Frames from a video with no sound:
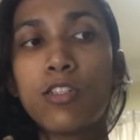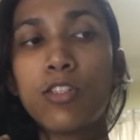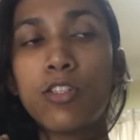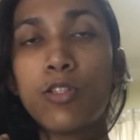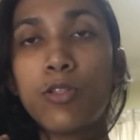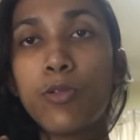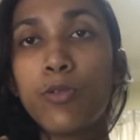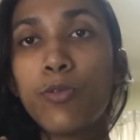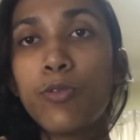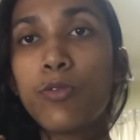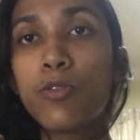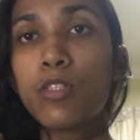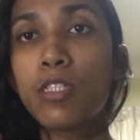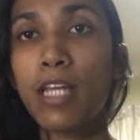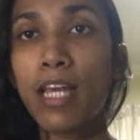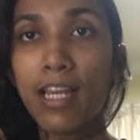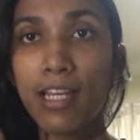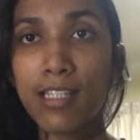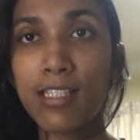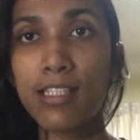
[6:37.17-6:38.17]
to
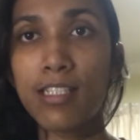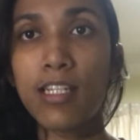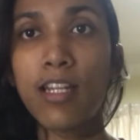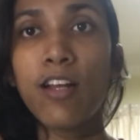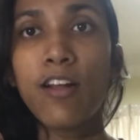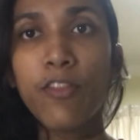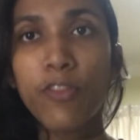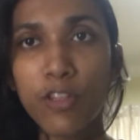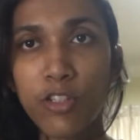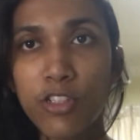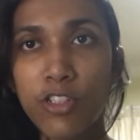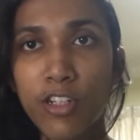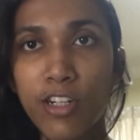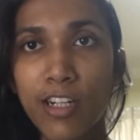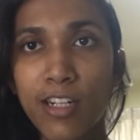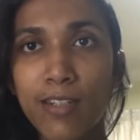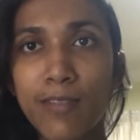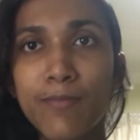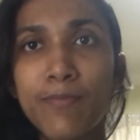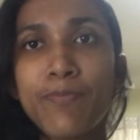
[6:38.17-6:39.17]
taste the
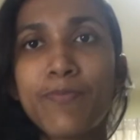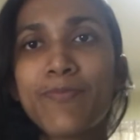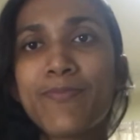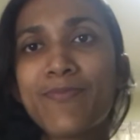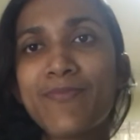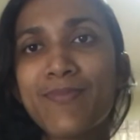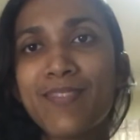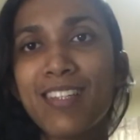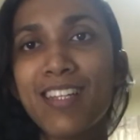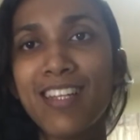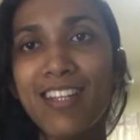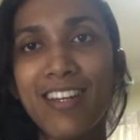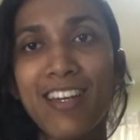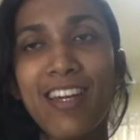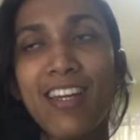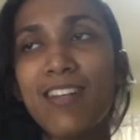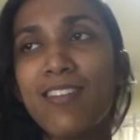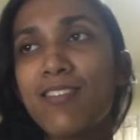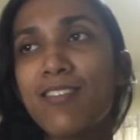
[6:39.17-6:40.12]
sugar. Okay,